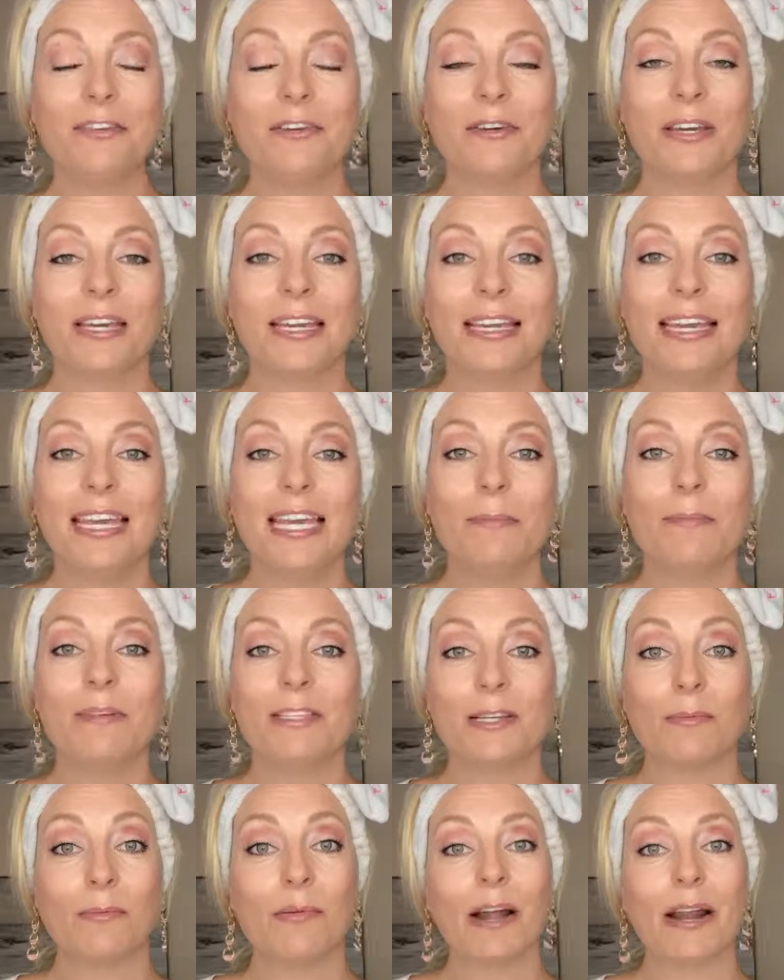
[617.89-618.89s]
you can keep
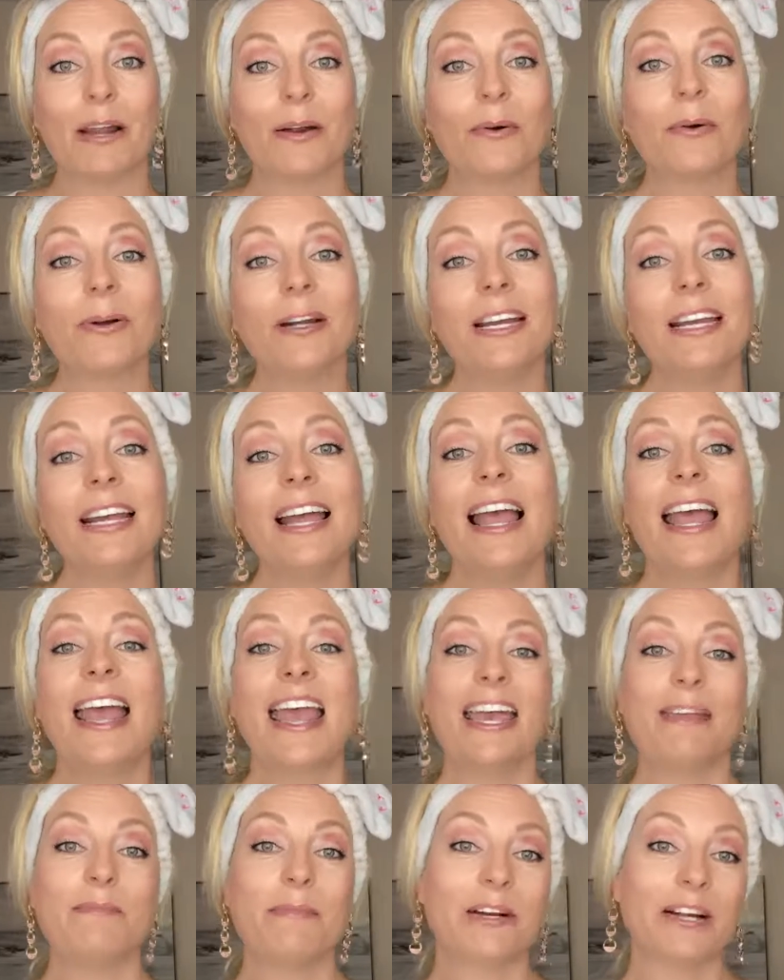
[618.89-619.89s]
as a priority
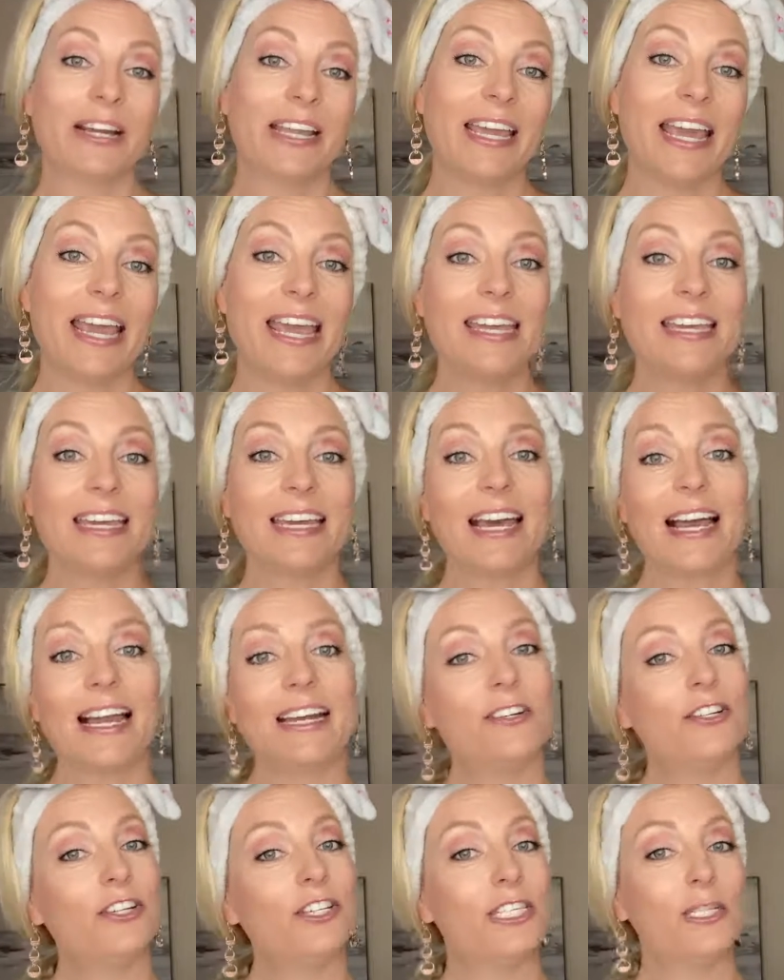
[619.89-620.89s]
and Mary Kay can kind
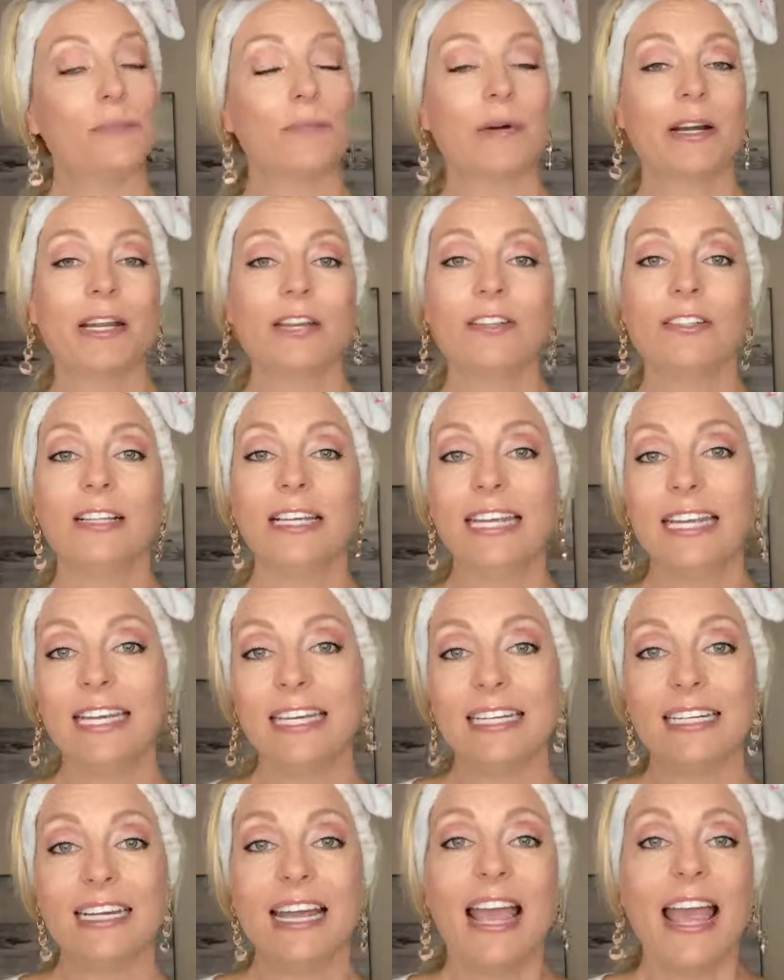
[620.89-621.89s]
of just sprinkle
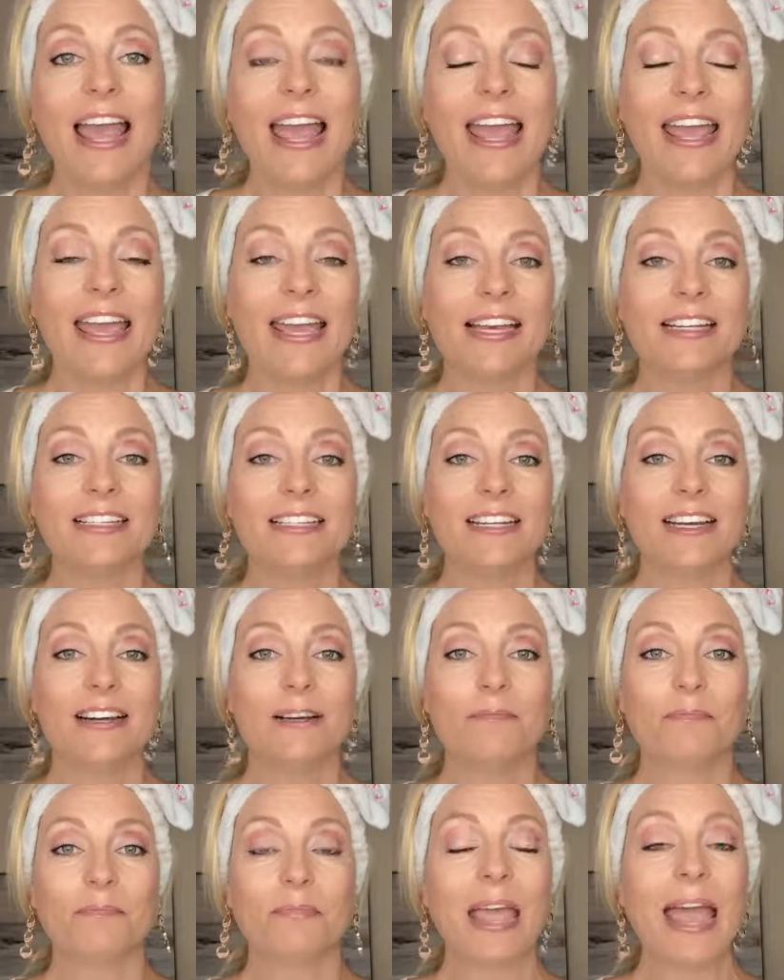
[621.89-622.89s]
in and
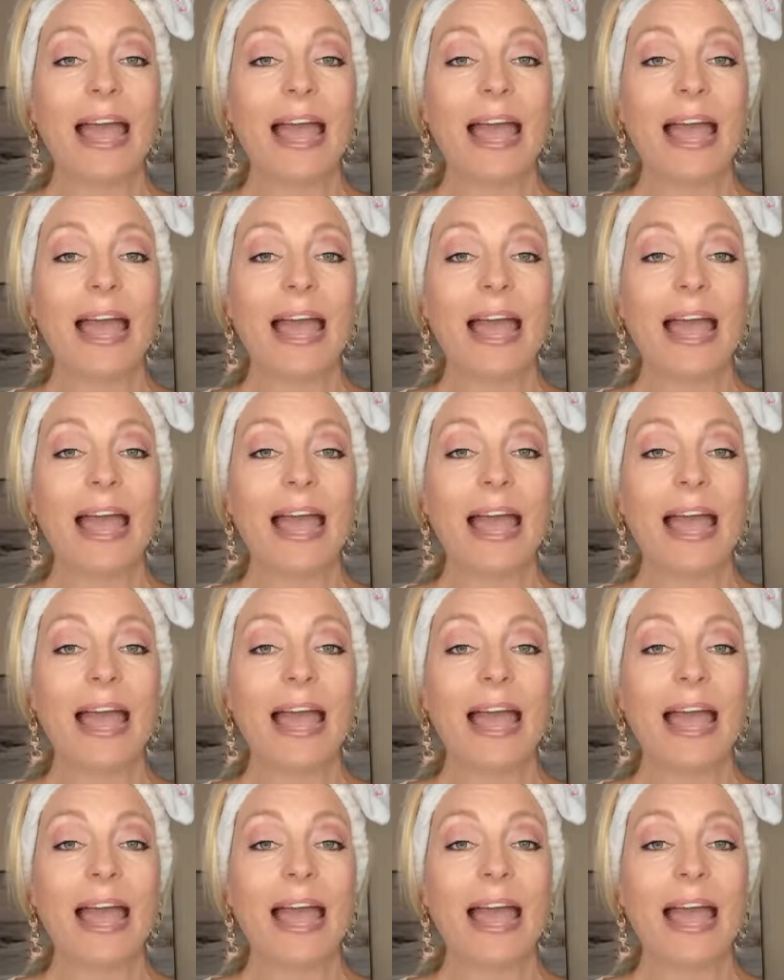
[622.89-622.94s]
um,